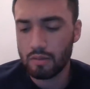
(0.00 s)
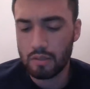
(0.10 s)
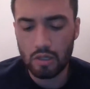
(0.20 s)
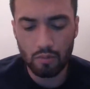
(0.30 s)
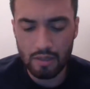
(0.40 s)

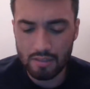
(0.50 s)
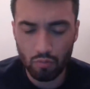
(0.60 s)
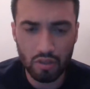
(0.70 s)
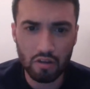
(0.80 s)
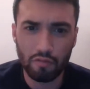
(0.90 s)
You know, it's
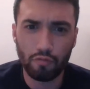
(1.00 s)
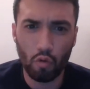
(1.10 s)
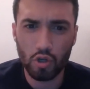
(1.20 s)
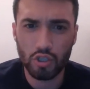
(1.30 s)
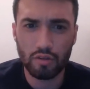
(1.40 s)
really
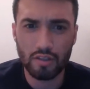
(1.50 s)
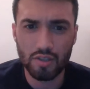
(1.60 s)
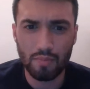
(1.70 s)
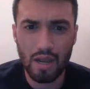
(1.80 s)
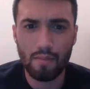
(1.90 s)
unfortunate that
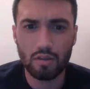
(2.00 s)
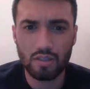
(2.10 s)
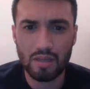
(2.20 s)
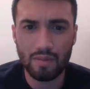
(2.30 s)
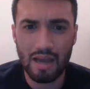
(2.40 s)
this Miami
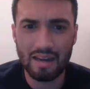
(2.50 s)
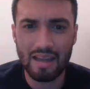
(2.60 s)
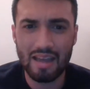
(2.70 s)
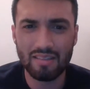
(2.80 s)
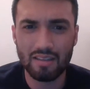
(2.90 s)
team had to
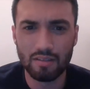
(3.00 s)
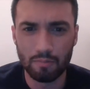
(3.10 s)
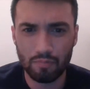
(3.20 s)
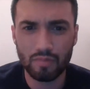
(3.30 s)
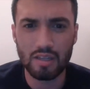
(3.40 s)
end the,
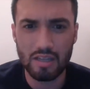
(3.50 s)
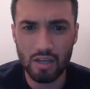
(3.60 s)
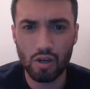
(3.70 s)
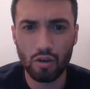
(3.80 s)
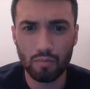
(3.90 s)
the
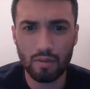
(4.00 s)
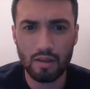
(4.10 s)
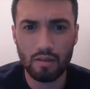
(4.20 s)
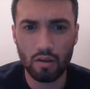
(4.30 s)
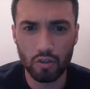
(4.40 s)
year
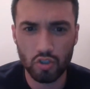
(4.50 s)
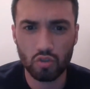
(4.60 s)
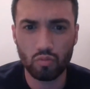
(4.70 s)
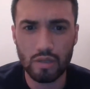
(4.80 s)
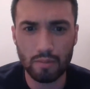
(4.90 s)
on a
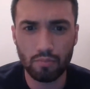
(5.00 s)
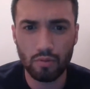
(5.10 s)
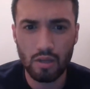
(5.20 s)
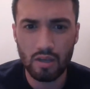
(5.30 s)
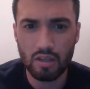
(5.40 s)
sweep.
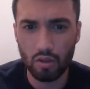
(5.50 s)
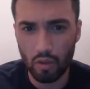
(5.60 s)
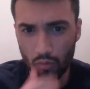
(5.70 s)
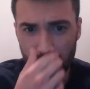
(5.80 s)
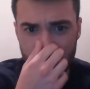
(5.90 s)
You know, they
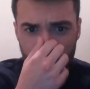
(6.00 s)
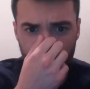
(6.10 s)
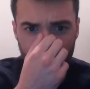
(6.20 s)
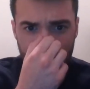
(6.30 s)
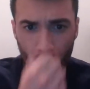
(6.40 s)
really did
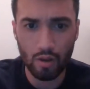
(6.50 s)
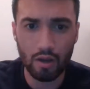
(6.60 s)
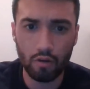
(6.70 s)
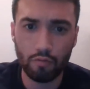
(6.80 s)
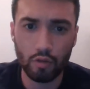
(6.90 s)
fight
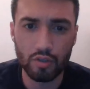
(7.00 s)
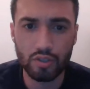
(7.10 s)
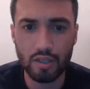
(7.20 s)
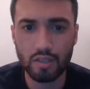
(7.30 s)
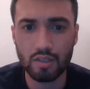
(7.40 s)
well for the
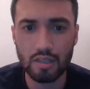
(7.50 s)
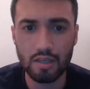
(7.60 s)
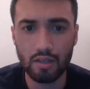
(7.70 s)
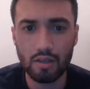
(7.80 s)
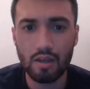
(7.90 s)
sixth
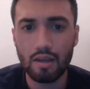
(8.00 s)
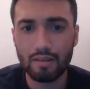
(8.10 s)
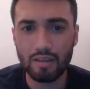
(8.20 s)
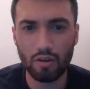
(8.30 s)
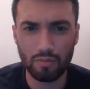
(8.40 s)
seed.
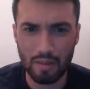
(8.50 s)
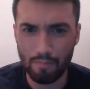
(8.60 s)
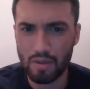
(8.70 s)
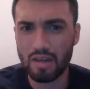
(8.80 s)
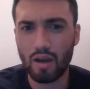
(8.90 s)
You know, they
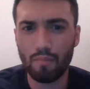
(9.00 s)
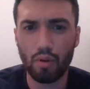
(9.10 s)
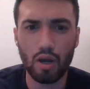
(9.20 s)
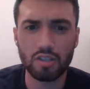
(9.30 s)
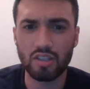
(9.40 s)
beat out
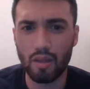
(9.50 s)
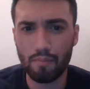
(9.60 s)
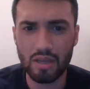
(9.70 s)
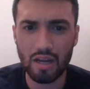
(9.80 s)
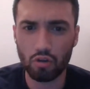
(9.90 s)
Boston, they
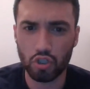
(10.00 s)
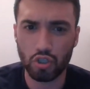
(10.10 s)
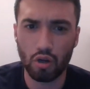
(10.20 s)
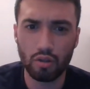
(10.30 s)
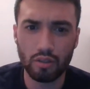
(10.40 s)
beat out
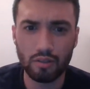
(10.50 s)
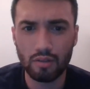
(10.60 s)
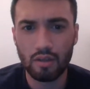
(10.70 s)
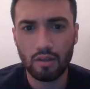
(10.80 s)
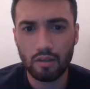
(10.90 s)
Charlotte,
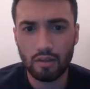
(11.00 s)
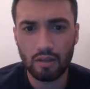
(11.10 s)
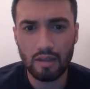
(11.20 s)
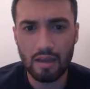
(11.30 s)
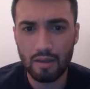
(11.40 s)

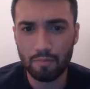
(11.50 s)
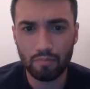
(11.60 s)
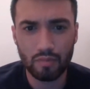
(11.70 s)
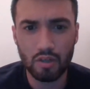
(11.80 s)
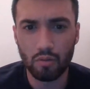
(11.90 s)
and
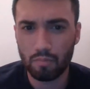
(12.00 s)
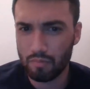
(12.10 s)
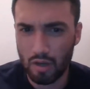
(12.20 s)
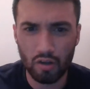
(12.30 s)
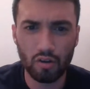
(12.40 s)
you know,
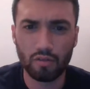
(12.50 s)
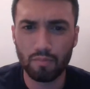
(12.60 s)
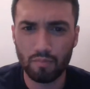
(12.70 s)
on a